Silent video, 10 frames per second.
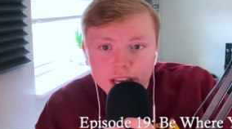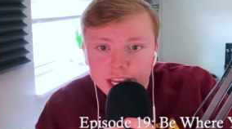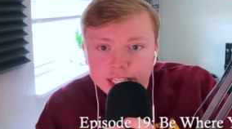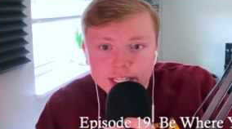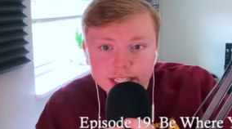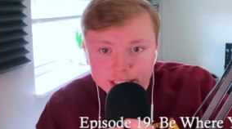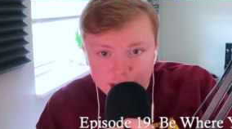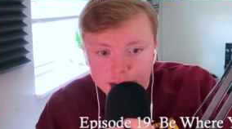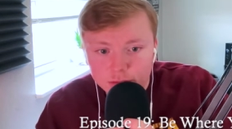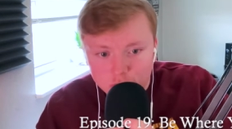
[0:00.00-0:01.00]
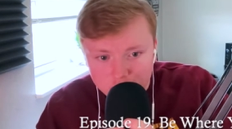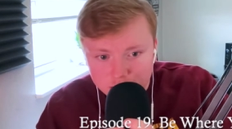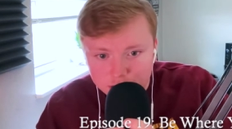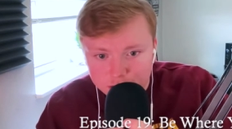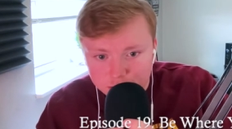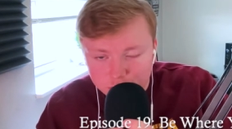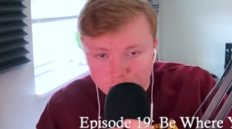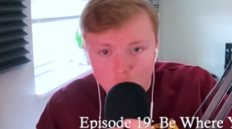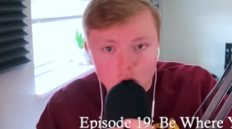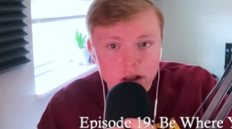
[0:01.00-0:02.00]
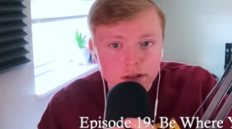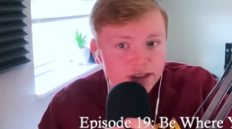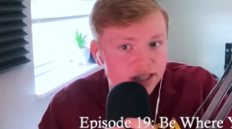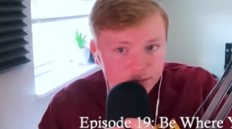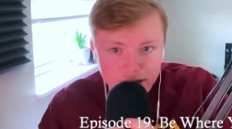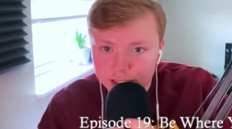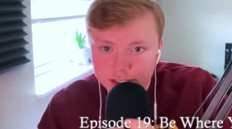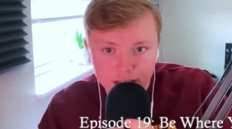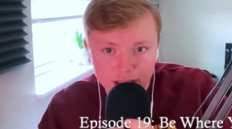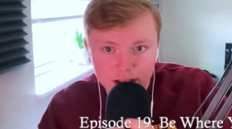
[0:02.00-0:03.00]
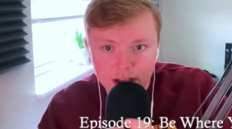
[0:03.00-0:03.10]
it's insane, right? But all of this being said,